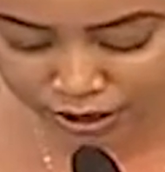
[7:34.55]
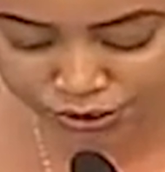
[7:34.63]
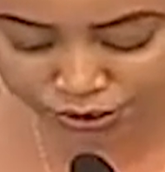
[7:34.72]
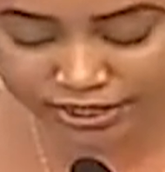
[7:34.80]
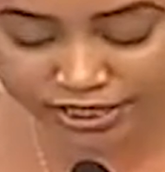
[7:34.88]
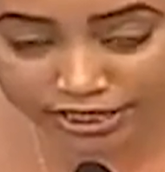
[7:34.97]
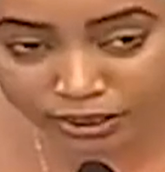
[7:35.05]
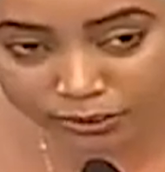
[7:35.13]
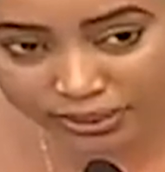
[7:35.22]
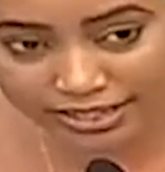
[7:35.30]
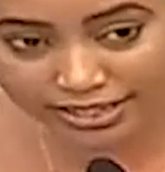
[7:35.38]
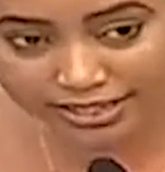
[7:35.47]
to deal
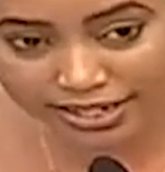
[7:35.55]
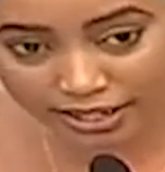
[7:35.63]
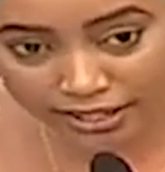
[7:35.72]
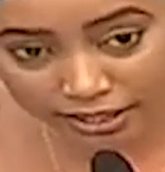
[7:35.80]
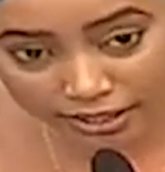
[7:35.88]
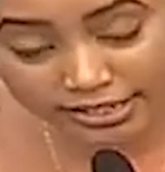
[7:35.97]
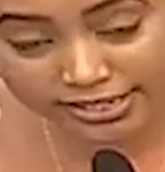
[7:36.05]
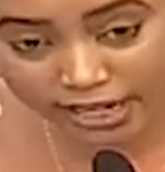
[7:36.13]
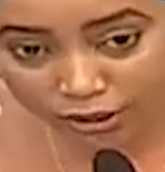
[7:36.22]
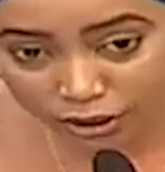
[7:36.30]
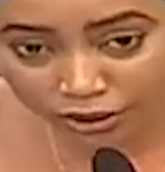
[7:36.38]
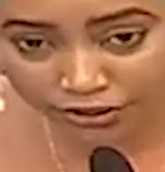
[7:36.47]
with
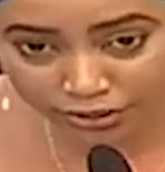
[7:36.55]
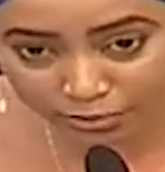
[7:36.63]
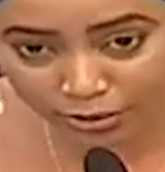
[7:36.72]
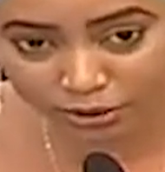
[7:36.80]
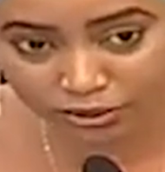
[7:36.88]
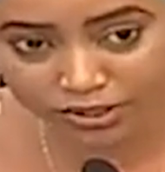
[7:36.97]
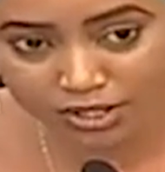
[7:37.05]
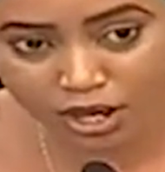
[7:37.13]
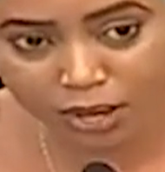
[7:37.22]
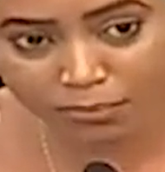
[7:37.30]
internal criminals